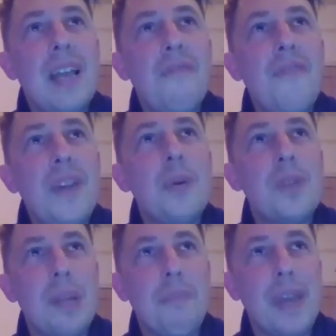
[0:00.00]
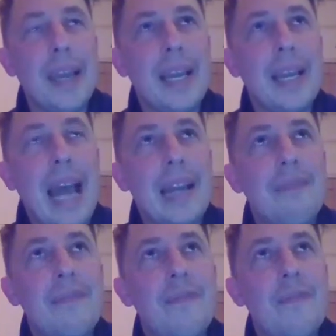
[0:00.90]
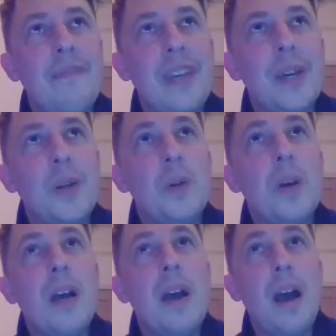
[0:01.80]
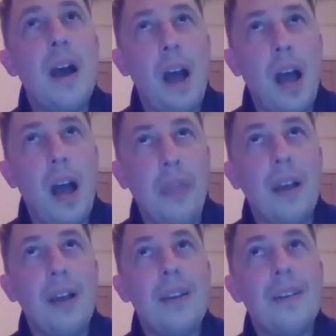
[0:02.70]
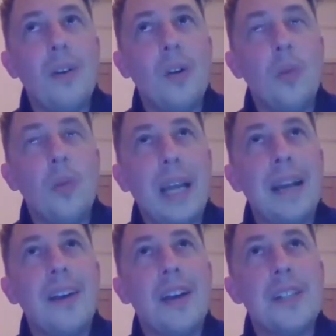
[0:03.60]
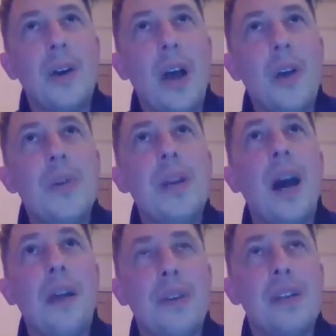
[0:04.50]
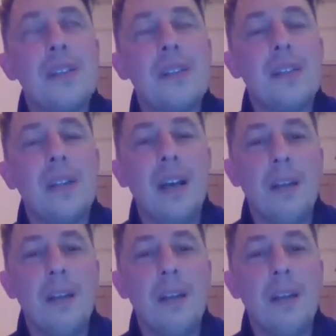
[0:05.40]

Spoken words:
feel something and it feel other, or recognize your own otherness